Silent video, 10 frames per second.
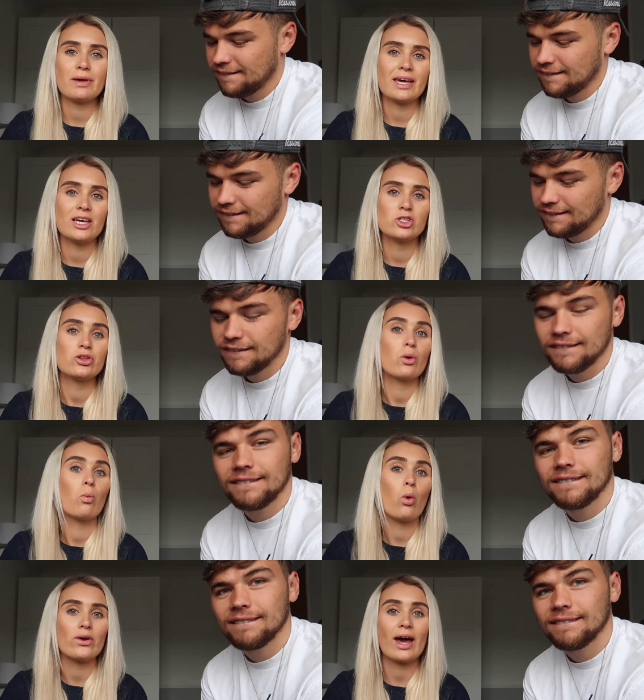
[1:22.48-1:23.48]
Speaker 1: pick each other
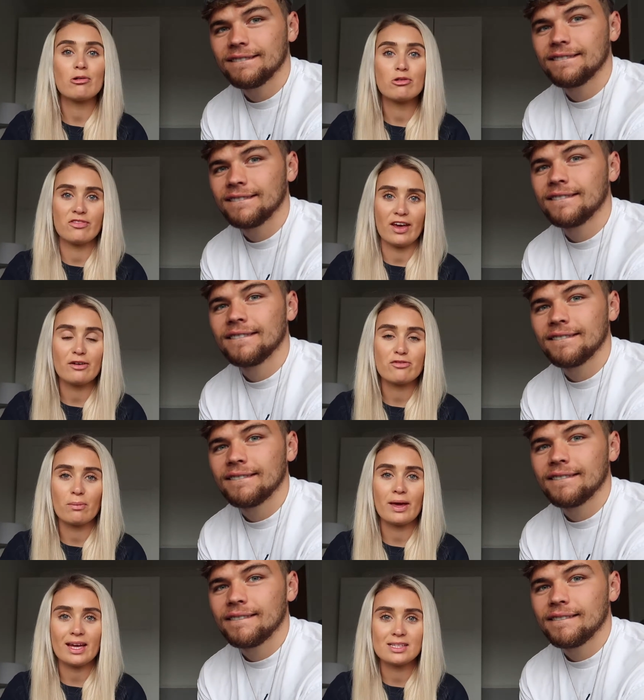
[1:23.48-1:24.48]
one outfit
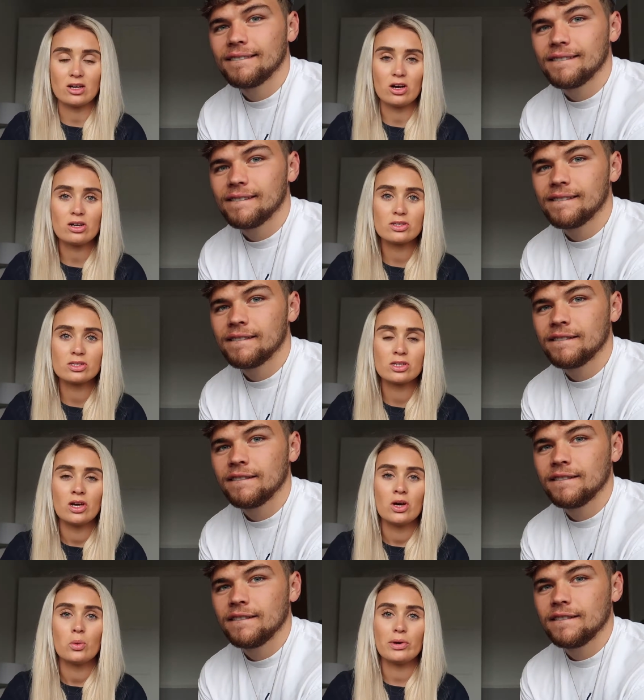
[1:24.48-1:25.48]
from ASOS
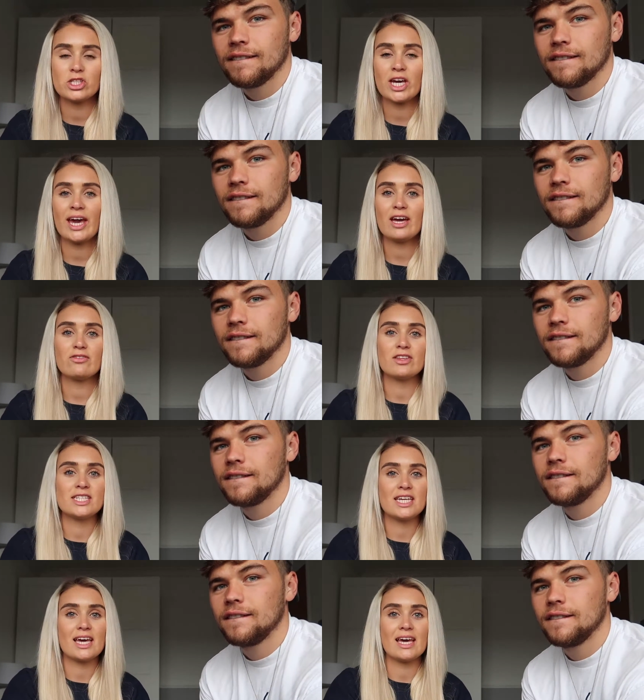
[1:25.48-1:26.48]
which catered for the
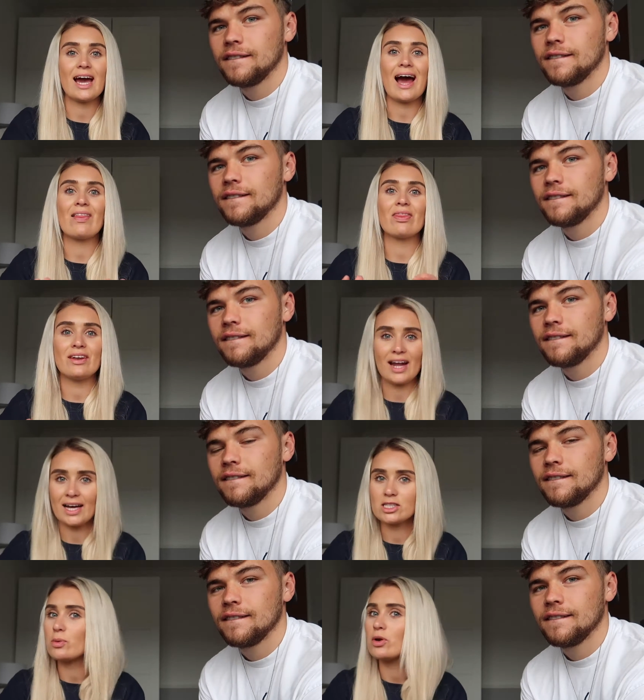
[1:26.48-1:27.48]
day and the
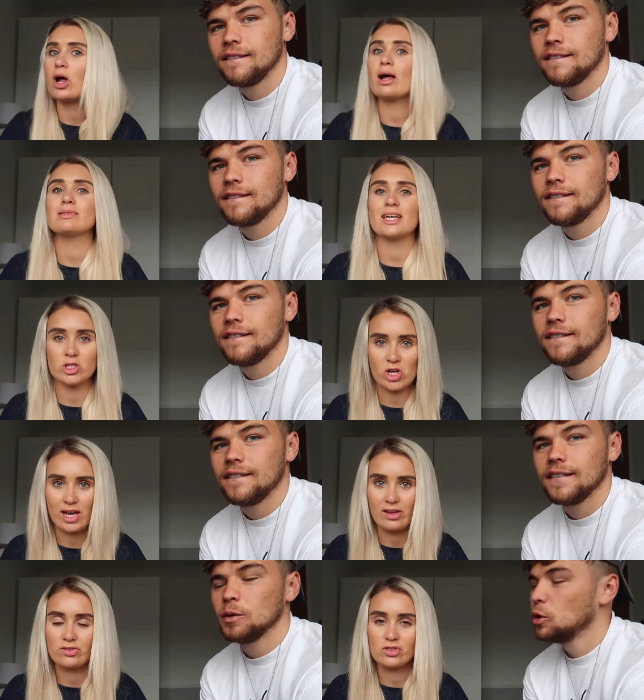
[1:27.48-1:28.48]
night, so we're not allowed to get
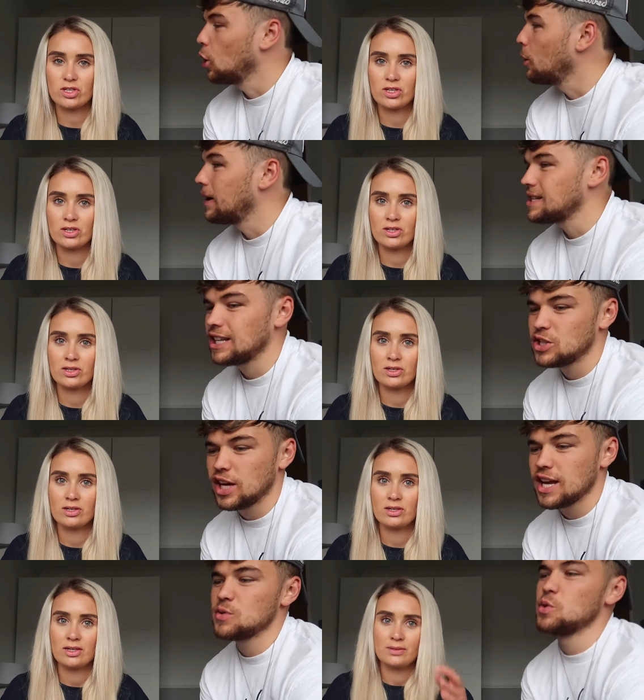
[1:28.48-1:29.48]
changed.
Speaker 2: We're not going back to get
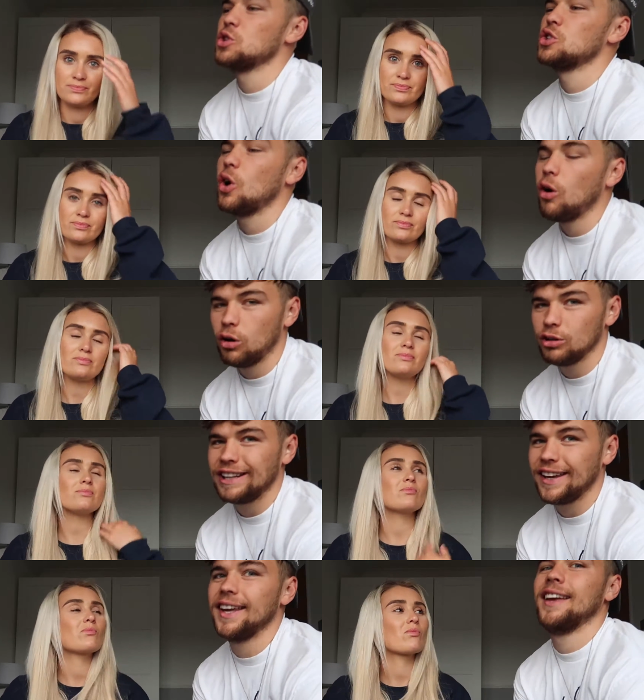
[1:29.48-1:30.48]
changed, we're just all
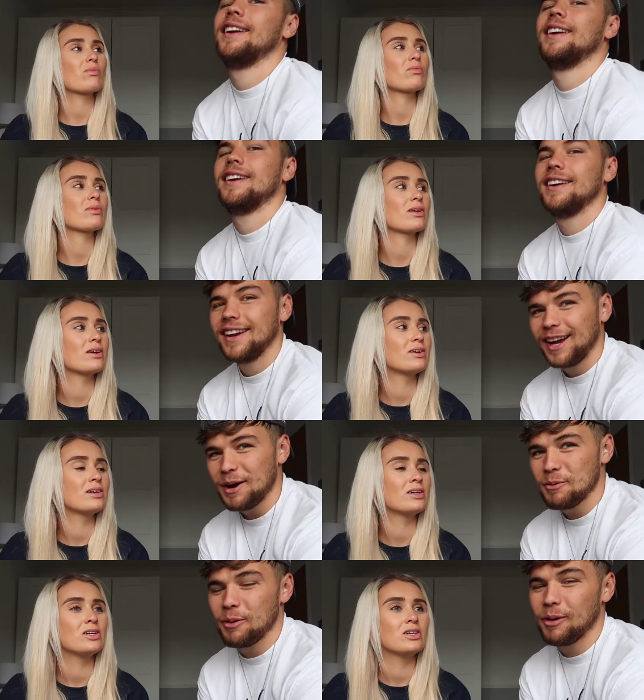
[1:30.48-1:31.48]
day.
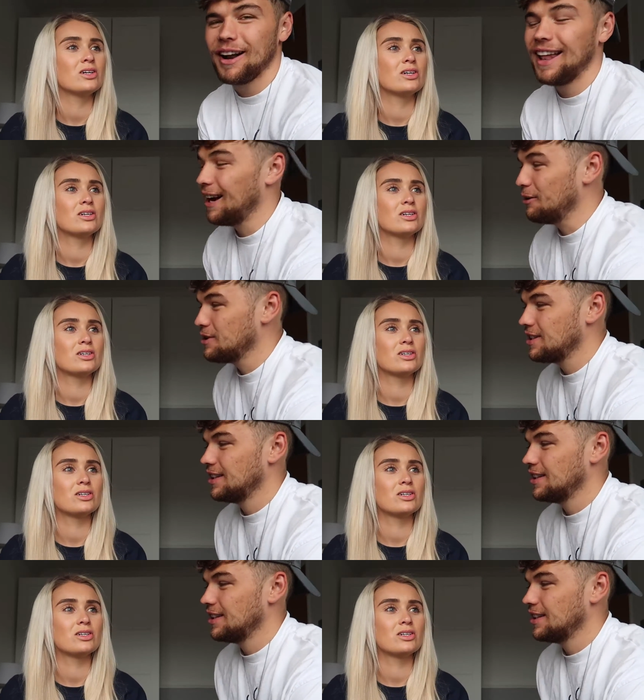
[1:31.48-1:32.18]
And we were allowed